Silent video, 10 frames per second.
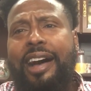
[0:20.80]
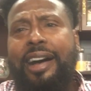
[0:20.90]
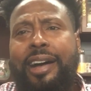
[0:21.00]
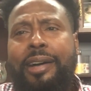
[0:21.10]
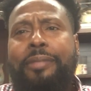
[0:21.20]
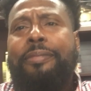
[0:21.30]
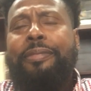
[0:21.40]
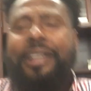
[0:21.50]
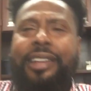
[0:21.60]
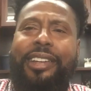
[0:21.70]

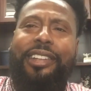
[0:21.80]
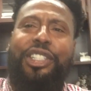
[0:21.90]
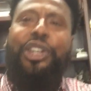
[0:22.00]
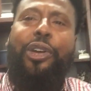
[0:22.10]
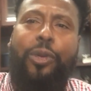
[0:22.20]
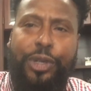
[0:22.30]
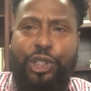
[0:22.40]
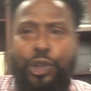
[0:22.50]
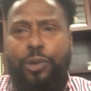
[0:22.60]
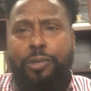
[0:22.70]
um, share
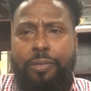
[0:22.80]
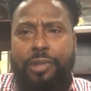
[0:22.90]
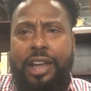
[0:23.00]
with you,